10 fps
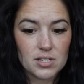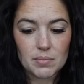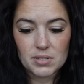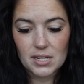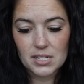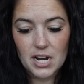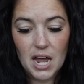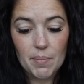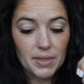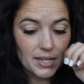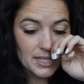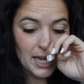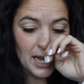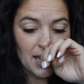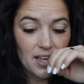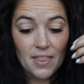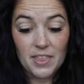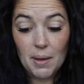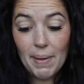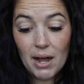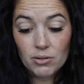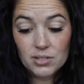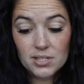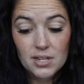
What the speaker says: some say stop. They say the amounts,